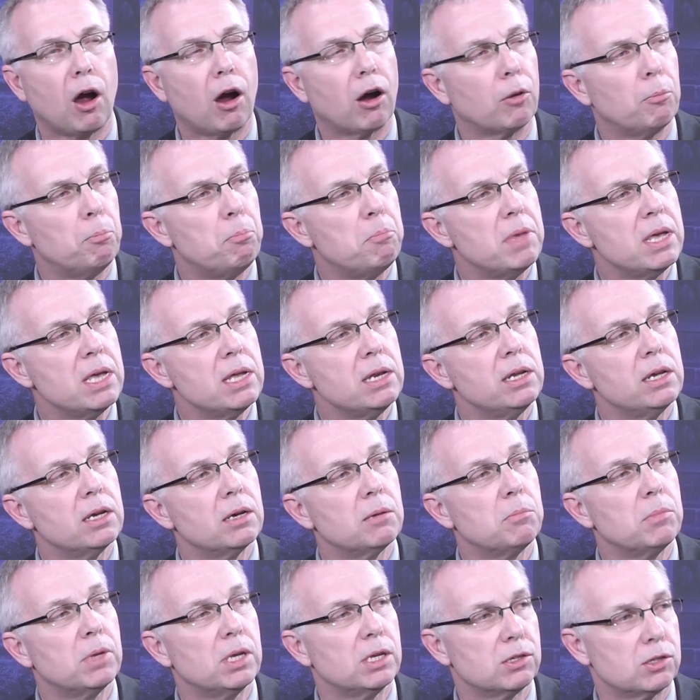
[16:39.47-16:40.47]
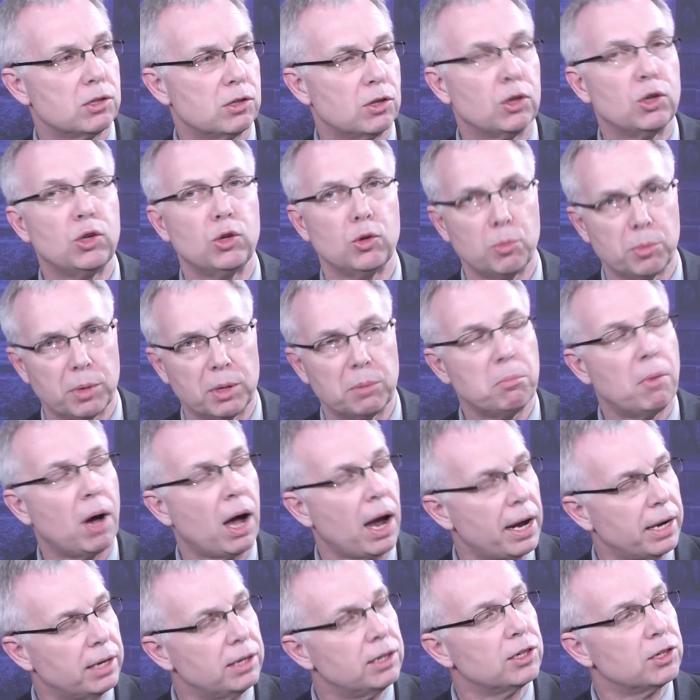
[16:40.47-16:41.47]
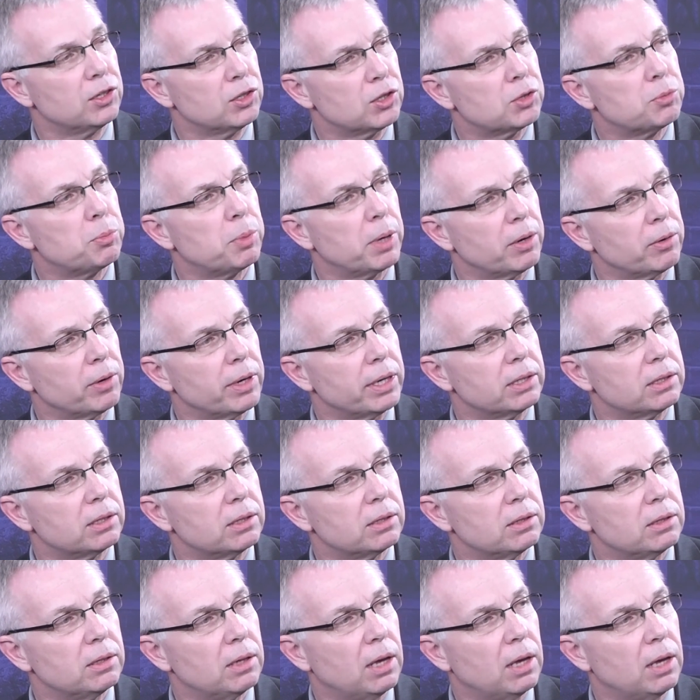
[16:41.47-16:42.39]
our medium is the human mind and spirit.